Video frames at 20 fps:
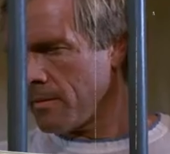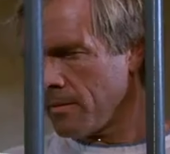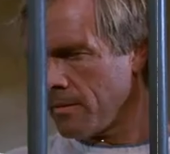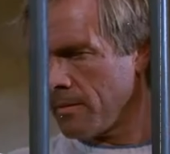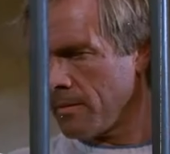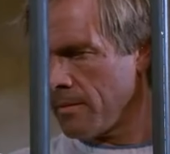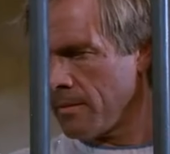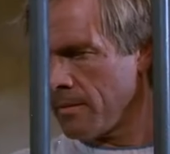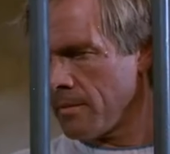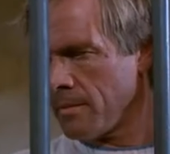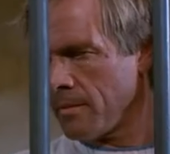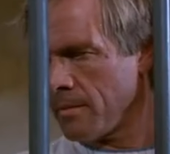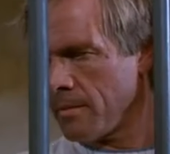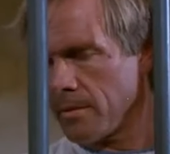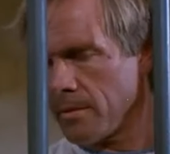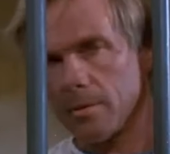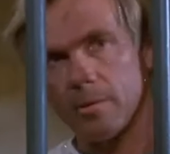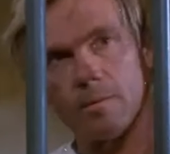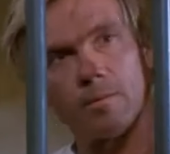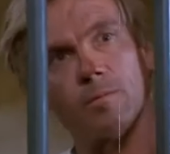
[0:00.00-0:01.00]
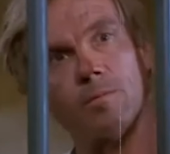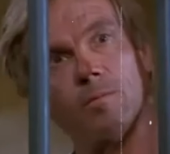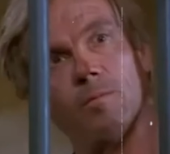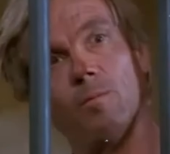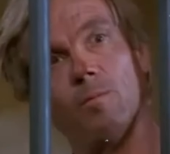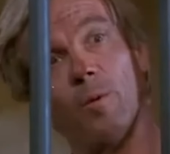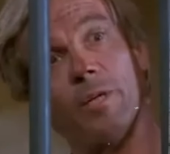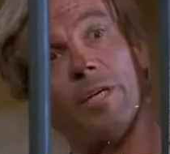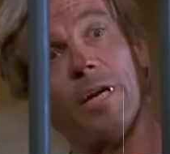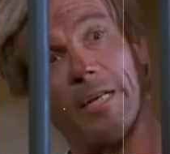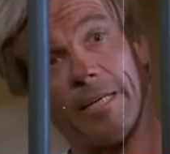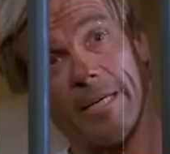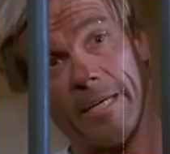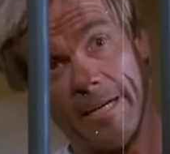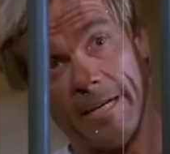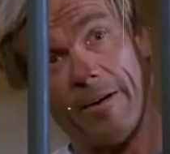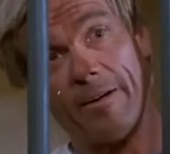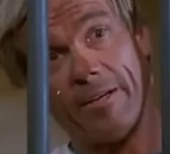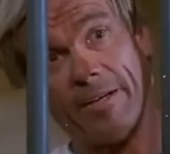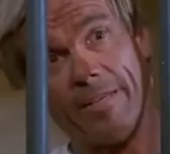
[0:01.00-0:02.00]
he gets his hands on that boat, we got to
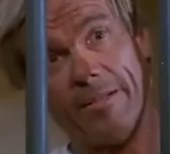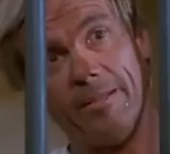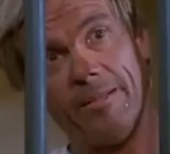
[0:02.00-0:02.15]
get out of